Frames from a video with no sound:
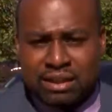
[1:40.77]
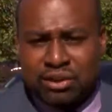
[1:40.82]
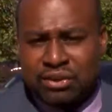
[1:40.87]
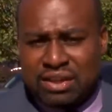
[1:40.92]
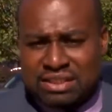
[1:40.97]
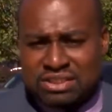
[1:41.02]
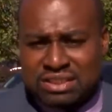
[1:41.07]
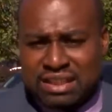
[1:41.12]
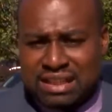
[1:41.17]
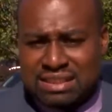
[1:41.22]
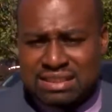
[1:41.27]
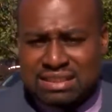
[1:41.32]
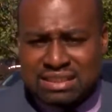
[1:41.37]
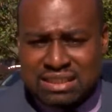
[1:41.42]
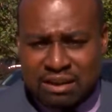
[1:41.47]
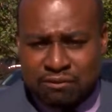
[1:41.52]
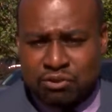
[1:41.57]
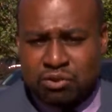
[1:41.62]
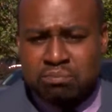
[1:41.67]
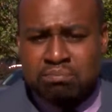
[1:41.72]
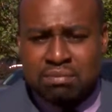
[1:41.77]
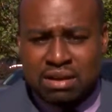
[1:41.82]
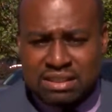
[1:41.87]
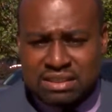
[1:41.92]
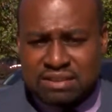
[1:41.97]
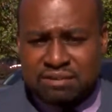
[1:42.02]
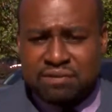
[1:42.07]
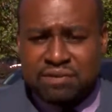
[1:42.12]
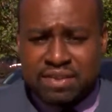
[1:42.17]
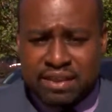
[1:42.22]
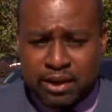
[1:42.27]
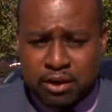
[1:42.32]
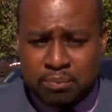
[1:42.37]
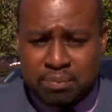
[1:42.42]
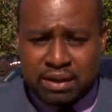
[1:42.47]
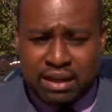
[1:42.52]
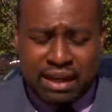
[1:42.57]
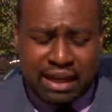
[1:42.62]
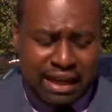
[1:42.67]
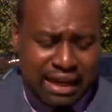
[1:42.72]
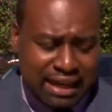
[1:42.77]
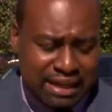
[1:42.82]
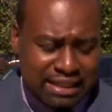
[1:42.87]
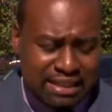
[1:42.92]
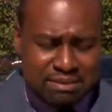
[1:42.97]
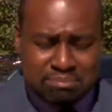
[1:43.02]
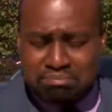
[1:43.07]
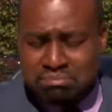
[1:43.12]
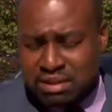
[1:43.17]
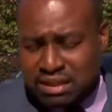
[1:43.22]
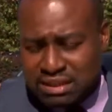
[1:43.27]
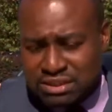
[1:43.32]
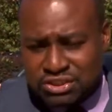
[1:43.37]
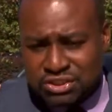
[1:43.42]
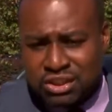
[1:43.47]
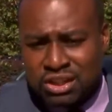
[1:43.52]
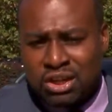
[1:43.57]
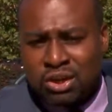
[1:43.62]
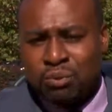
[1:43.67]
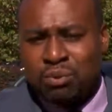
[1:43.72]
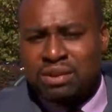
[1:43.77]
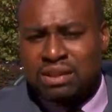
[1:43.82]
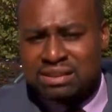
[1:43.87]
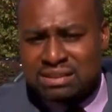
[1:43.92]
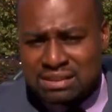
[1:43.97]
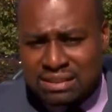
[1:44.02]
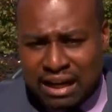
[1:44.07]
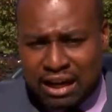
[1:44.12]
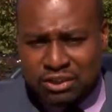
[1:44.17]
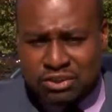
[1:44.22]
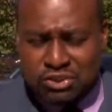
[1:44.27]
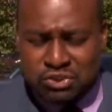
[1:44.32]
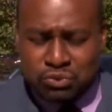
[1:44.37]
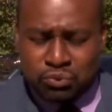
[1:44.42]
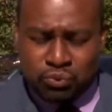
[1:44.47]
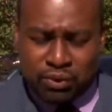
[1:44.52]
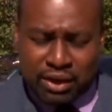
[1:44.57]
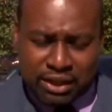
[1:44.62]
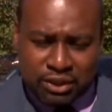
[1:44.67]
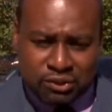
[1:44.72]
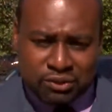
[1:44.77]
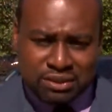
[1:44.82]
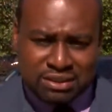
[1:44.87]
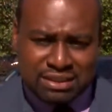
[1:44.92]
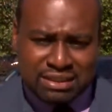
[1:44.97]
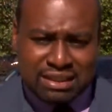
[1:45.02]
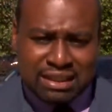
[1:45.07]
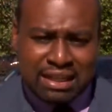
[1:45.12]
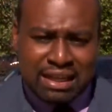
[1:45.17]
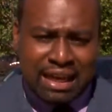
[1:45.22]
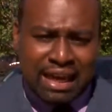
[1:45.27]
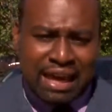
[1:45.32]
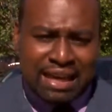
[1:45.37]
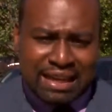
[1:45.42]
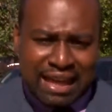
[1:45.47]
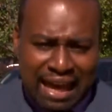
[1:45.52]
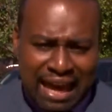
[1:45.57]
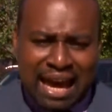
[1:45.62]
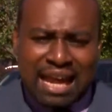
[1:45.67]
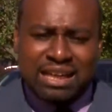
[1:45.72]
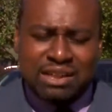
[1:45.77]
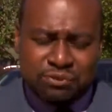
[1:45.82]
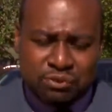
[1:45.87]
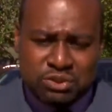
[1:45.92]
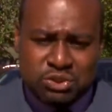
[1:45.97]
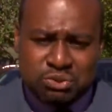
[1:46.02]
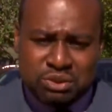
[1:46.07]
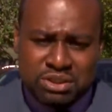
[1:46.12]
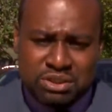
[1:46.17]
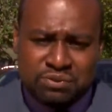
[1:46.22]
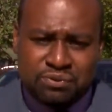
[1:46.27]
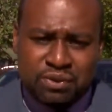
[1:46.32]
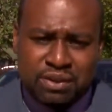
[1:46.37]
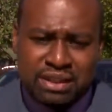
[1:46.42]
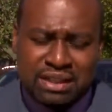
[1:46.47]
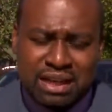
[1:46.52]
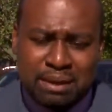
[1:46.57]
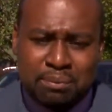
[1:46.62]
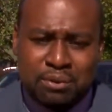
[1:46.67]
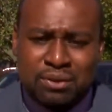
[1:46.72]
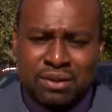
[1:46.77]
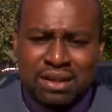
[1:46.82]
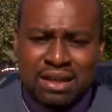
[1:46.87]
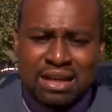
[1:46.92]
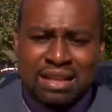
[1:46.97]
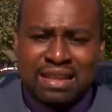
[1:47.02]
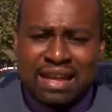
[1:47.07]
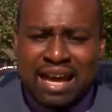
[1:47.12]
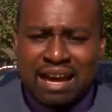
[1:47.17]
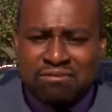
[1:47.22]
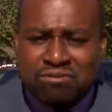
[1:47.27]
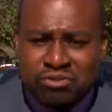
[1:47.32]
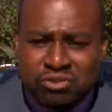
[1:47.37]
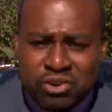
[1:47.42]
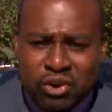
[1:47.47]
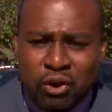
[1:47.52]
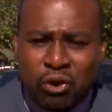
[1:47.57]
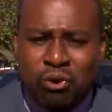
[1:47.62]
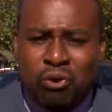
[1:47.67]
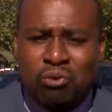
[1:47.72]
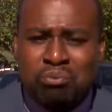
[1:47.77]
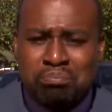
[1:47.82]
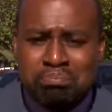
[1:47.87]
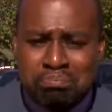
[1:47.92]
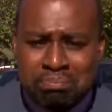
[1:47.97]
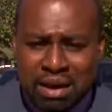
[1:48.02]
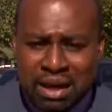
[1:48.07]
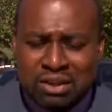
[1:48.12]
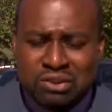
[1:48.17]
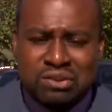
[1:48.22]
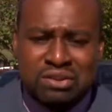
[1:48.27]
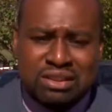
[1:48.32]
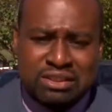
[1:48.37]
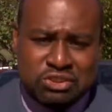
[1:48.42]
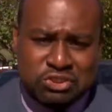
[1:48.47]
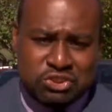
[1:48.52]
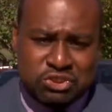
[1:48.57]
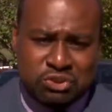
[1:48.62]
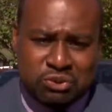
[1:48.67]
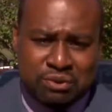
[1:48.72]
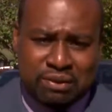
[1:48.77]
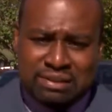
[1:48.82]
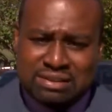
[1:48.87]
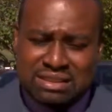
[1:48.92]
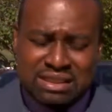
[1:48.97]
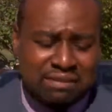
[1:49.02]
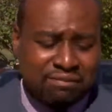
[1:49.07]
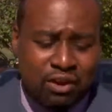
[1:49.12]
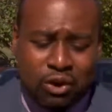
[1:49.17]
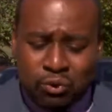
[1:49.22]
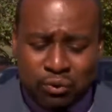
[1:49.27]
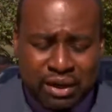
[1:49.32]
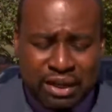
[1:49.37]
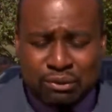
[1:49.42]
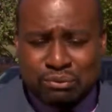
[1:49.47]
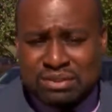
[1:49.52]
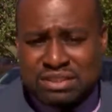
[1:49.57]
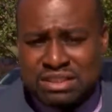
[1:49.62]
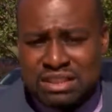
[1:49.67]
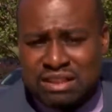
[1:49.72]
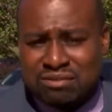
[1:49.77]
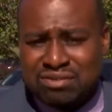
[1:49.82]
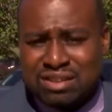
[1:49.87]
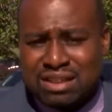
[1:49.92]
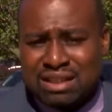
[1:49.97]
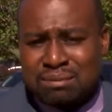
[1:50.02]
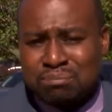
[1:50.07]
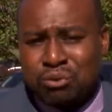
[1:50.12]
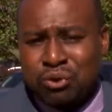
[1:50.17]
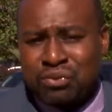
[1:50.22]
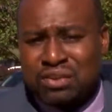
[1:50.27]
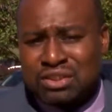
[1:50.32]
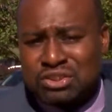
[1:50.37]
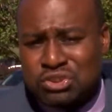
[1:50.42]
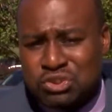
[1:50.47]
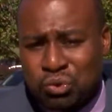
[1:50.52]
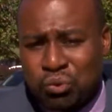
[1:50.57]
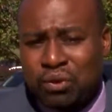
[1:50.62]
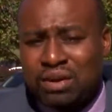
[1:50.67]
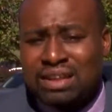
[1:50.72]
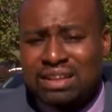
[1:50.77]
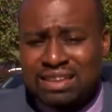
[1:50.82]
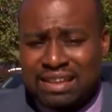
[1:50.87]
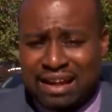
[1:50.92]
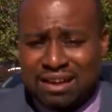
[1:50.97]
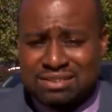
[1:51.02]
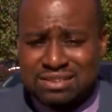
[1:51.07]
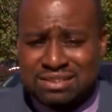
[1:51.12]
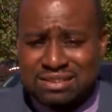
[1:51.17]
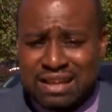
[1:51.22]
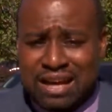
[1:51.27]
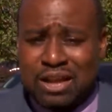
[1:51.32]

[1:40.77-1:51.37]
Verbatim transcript: Kitchen has several months of therapy ahead. He meets with his doctors regularly. An added frustration for the couple, they have no medical insurance and have already received more than $20,000